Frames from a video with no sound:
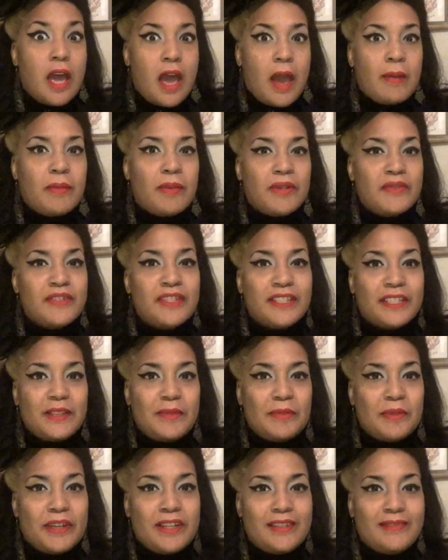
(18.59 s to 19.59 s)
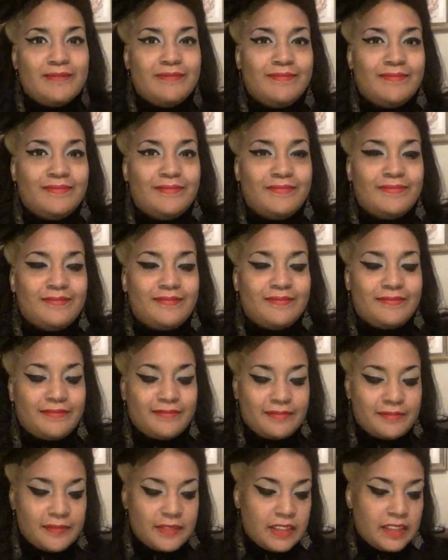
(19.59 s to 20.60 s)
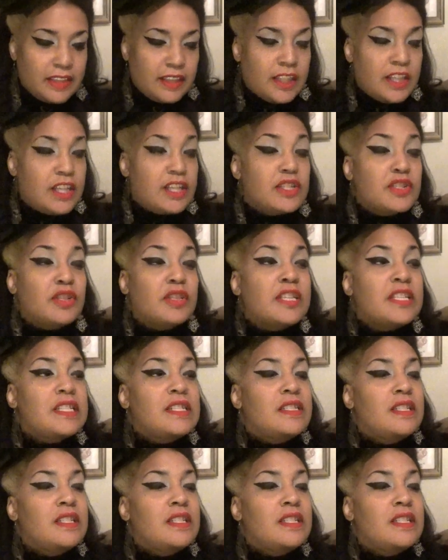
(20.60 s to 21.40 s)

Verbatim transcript: Happy birthday, Libra. So let's